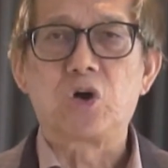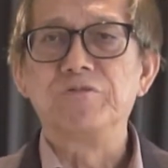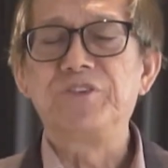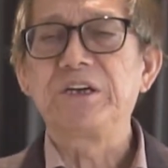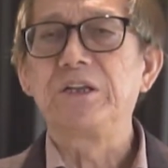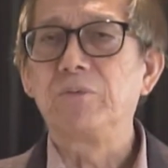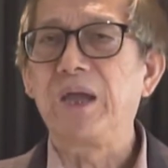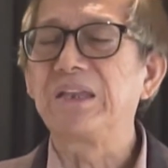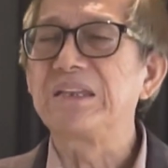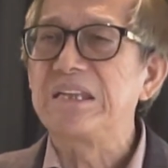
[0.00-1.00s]
configured in a
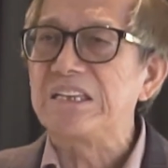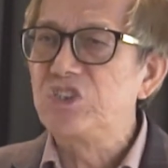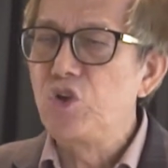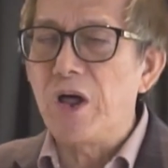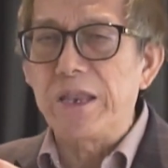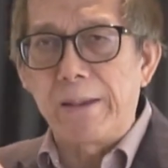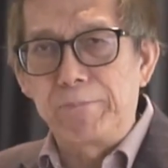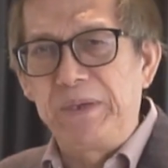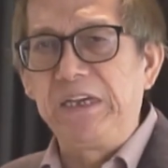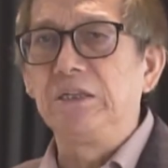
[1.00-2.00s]
way that does not
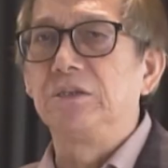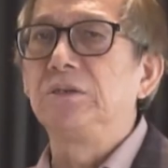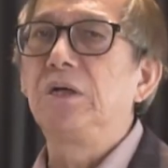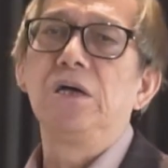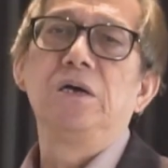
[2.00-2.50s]
appeal